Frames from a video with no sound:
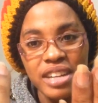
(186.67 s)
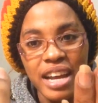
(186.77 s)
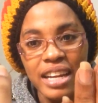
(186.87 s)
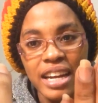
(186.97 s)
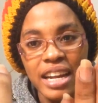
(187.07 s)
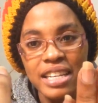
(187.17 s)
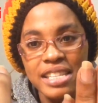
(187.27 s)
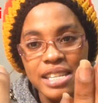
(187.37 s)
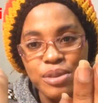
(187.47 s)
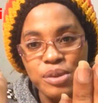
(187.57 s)
I had an
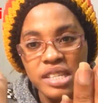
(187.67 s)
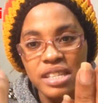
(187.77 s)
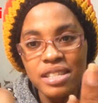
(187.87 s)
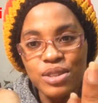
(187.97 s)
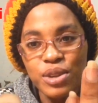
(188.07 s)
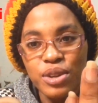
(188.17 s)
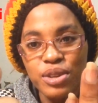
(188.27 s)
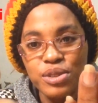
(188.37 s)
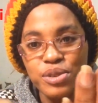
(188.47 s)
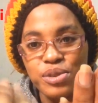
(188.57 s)
accident with it, so it
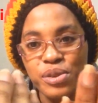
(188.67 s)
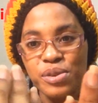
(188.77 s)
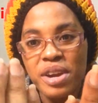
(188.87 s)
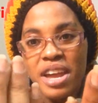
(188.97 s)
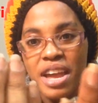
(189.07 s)
doesn't grow.